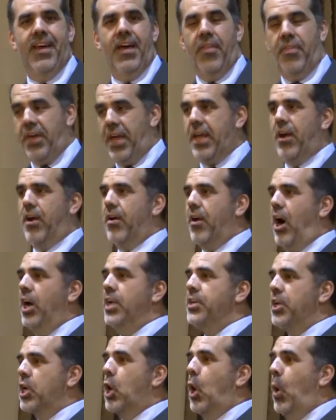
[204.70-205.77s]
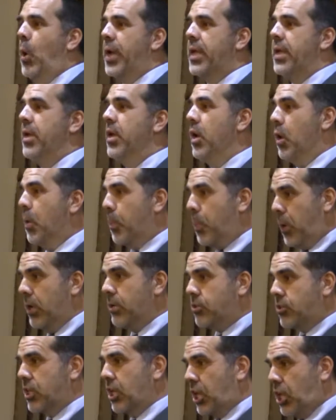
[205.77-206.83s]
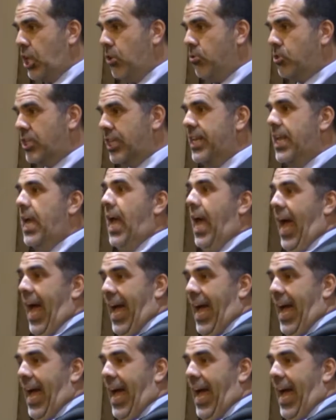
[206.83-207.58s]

They are undergoing persecution.